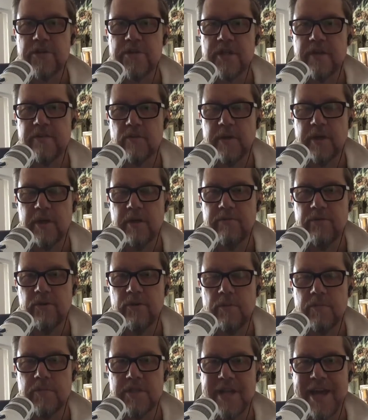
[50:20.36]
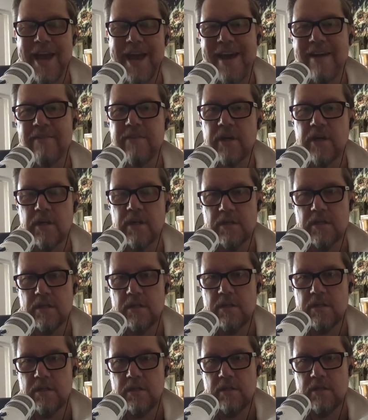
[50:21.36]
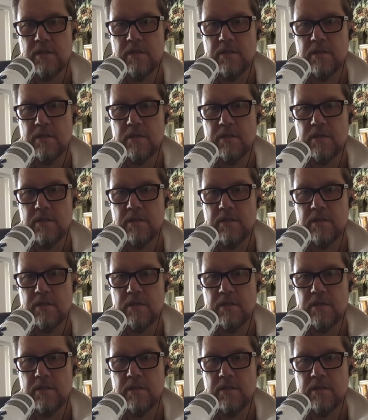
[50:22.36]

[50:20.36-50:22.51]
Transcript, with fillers: Well, first you have to be confirmed as having it.